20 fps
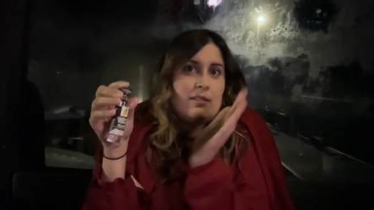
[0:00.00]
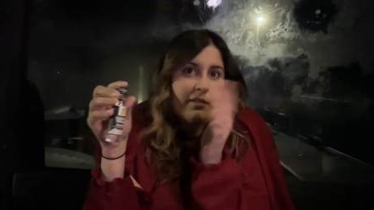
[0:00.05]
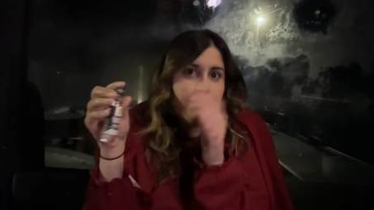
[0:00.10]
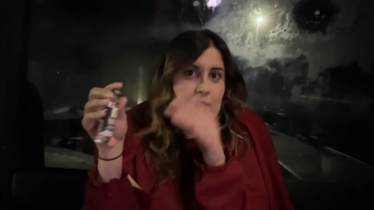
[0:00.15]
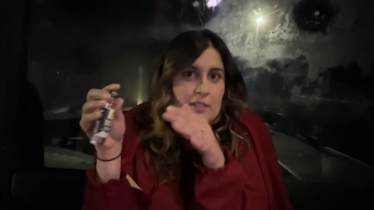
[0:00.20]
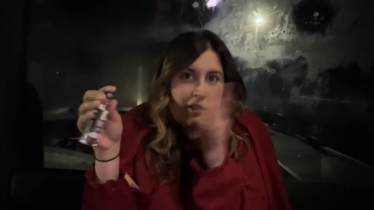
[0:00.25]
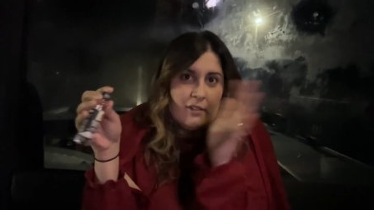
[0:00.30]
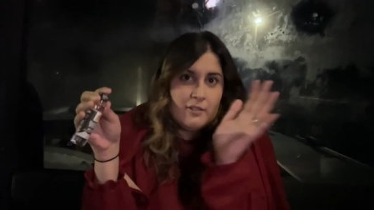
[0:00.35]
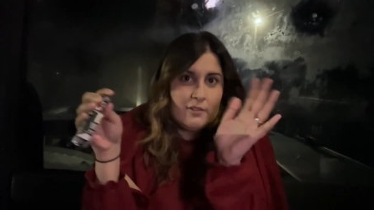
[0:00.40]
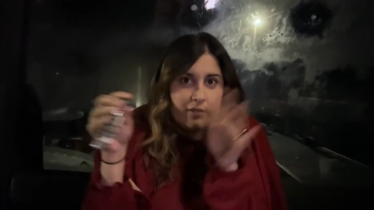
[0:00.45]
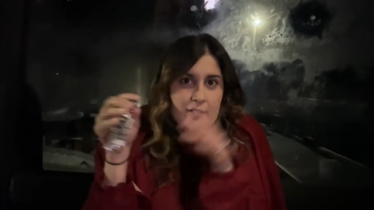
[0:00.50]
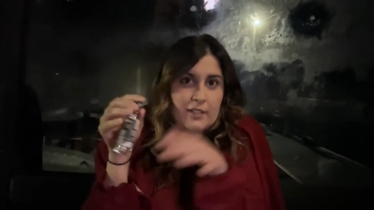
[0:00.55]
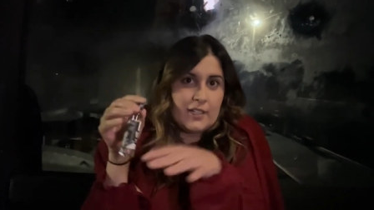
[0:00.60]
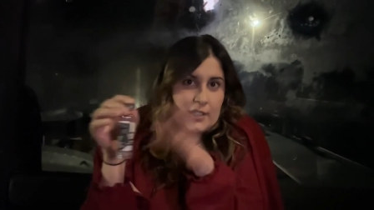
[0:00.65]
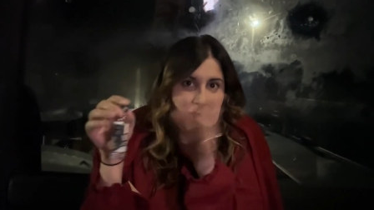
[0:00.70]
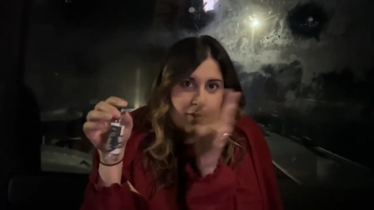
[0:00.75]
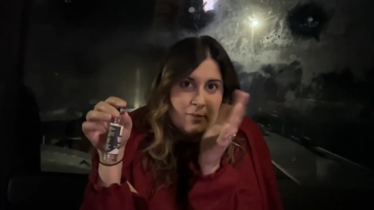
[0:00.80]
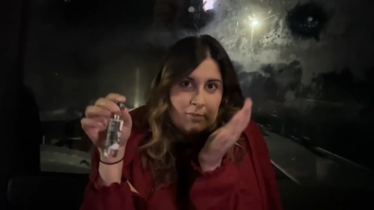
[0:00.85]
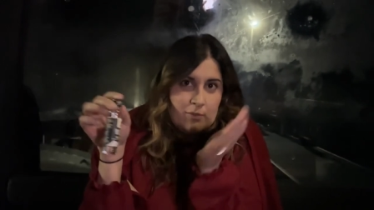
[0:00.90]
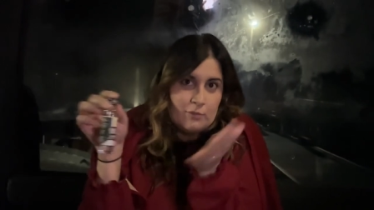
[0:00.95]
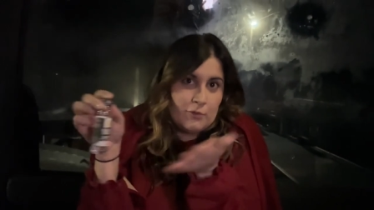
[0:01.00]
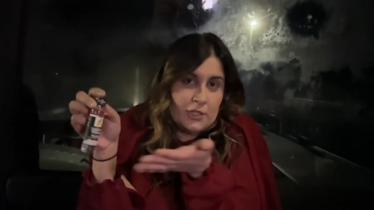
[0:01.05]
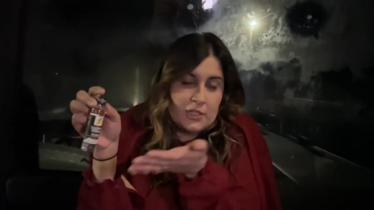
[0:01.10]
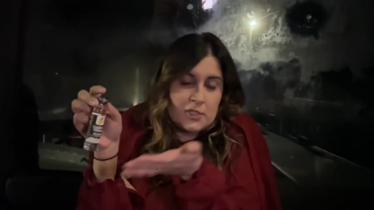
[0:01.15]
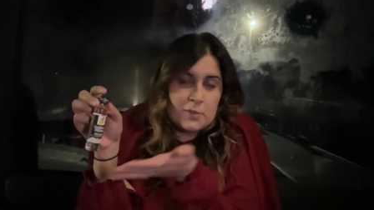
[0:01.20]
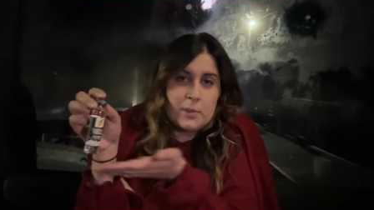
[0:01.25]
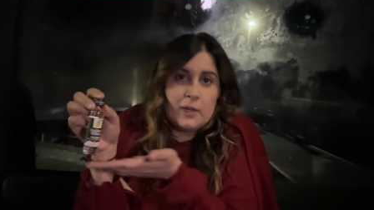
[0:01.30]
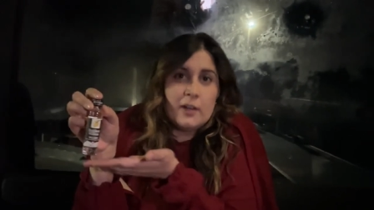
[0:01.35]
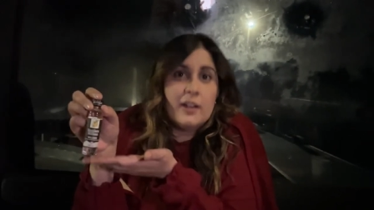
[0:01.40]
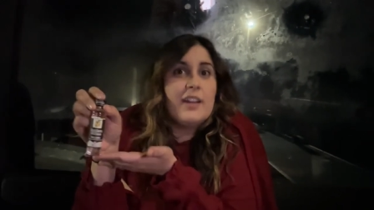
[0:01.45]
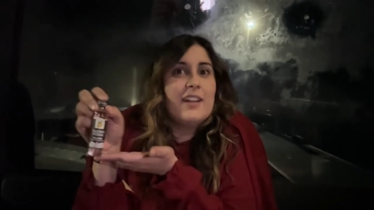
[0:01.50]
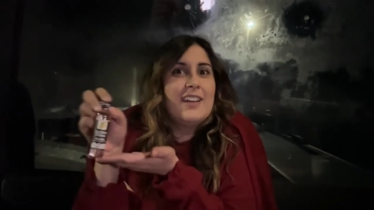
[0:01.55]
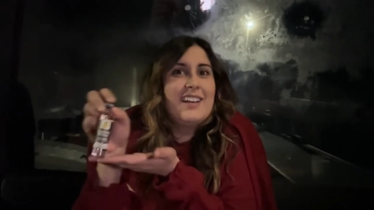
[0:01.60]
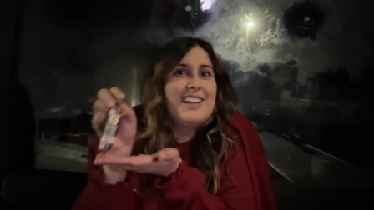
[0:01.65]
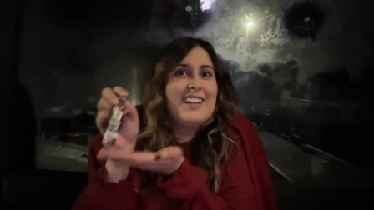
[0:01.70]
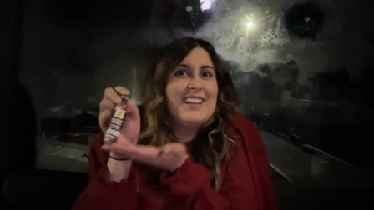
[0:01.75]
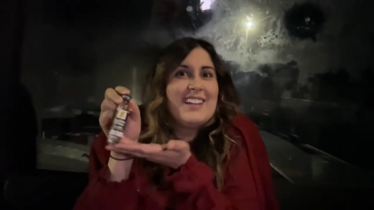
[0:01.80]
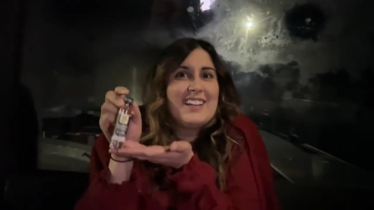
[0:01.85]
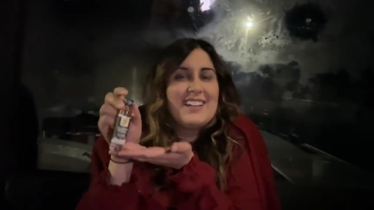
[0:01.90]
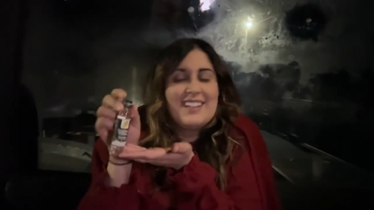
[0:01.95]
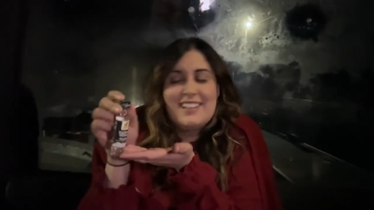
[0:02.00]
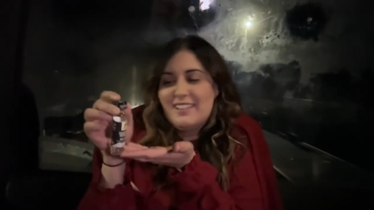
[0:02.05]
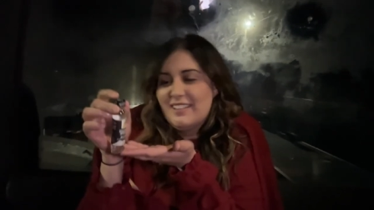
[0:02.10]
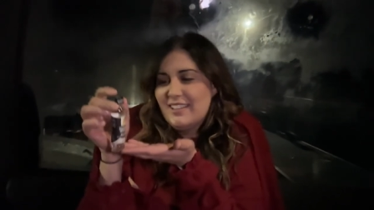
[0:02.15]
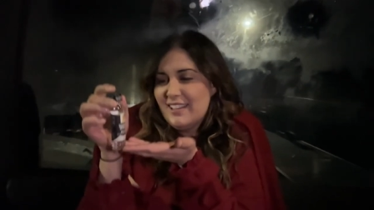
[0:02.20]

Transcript: you know, like a real spirit. We're gonna have fun.